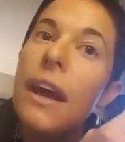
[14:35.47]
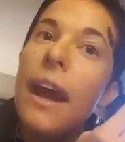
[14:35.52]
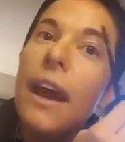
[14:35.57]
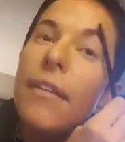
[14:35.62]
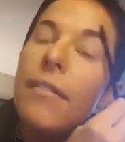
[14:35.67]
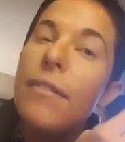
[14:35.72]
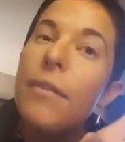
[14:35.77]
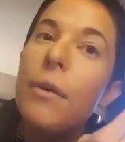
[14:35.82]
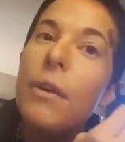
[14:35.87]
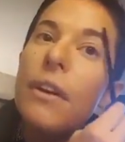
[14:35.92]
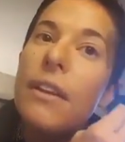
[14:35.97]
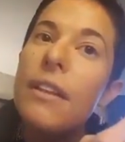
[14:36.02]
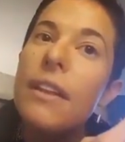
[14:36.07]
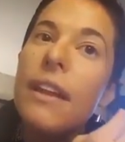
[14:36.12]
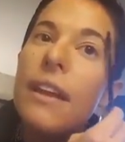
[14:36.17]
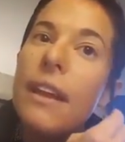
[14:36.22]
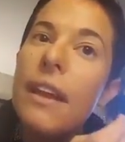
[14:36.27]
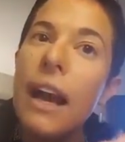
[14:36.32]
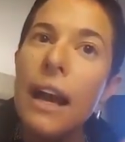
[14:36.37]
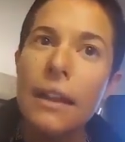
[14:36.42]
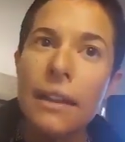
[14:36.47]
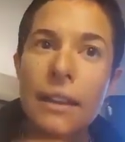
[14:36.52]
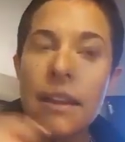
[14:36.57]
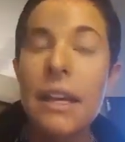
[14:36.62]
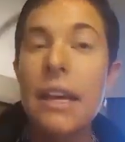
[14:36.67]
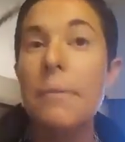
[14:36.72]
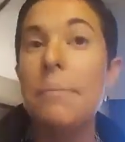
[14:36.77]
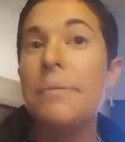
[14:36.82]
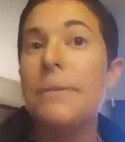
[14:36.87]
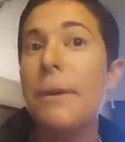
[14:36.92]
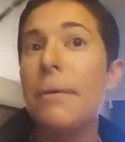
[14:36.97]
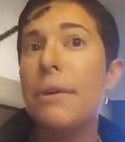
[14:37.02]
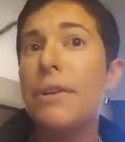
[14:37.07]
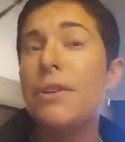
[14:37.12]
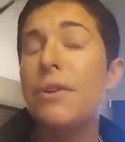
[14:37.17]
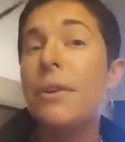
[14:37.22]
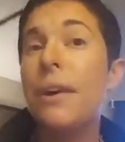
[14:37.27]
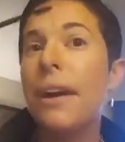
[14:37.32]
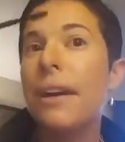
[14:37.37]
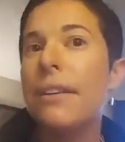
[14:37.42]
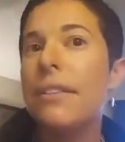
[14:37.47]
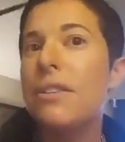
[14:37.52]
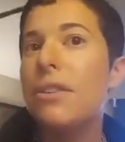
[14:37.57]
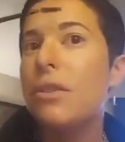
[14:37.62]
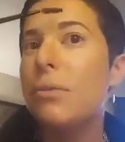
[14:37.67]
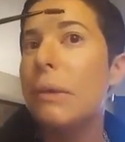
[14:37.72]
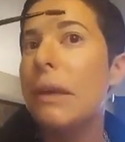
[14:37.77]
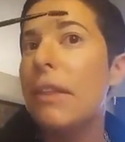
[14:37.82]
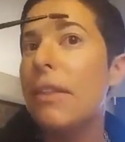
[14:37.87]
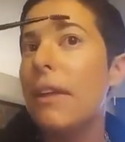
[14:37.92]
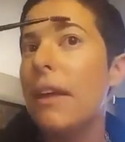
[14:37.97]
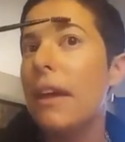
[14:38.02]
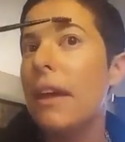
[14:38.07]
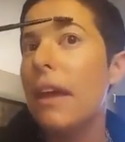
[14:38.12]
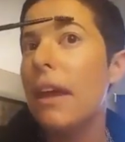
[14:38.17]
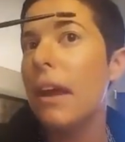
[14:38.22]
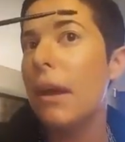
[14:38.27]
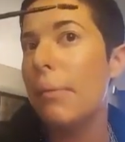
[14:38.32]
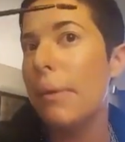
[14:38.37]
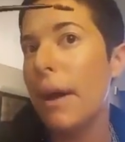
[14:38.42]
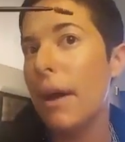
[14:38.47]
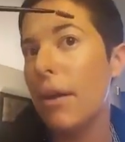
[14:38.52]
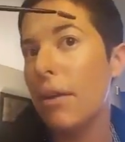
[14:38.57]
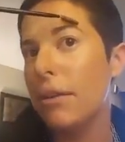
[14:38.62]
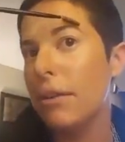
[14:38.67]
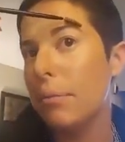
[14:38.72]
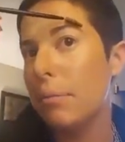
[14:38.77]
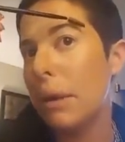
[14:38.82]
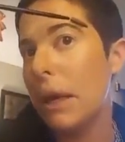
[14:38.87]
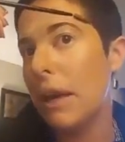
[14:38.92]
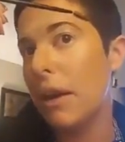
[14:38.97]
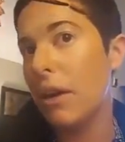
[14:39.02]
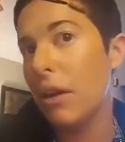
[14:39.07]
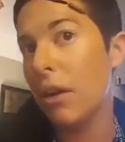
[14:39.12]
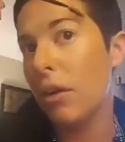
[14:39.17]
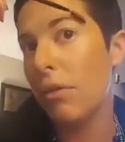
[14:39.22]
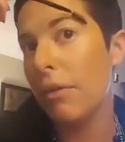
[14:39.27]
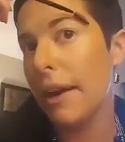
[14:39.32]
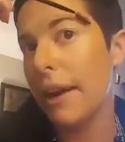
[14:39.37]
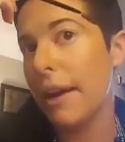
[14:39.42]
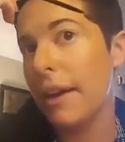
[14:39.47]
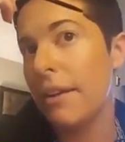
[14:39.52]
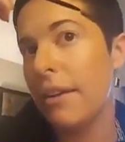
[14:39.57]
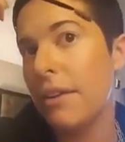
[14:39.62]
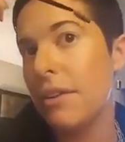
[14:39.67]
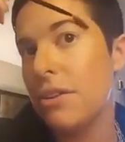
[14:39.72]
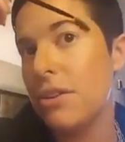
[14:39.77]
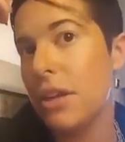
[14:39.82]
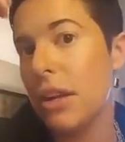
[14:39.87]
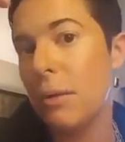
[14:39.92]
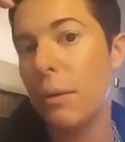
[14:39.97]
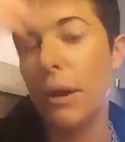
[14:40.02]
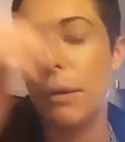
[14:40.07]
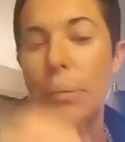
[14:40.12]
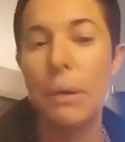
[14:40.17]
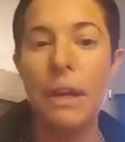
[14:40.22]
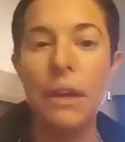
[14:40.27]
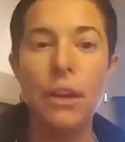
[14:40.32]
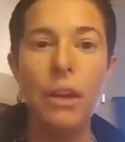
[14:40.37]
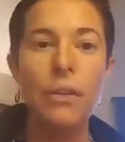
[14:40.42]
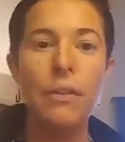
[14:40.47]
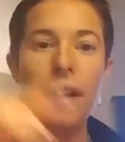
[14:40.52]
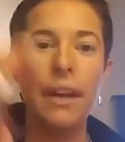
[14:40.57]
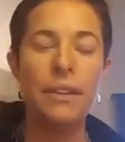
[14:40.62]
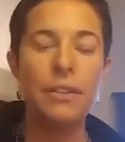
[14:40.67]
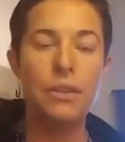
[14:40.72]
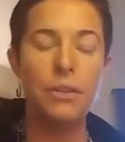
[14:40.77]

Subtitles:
And for the lips, I want you guys to be thinking about pink or red. Should I wear pink or red?